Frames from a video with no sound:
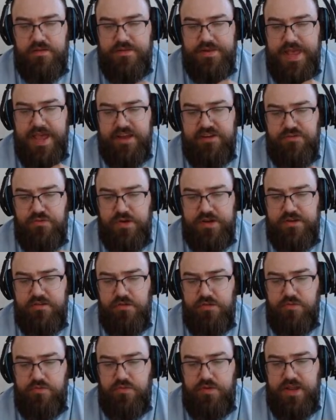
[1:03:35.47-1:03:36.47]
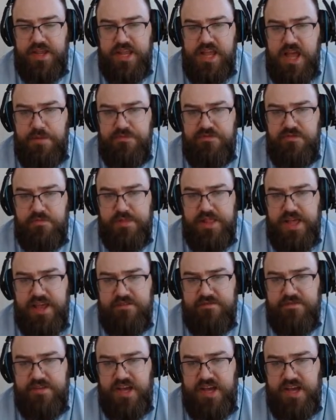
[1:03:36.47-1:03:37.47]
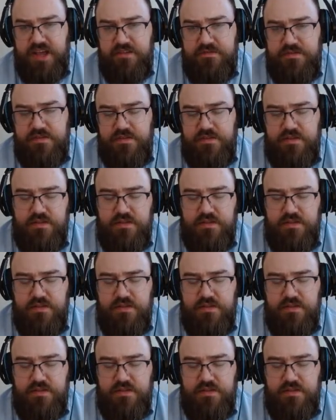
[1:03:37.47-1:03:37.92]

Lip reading: Dash 1 2 3 comes from line 5.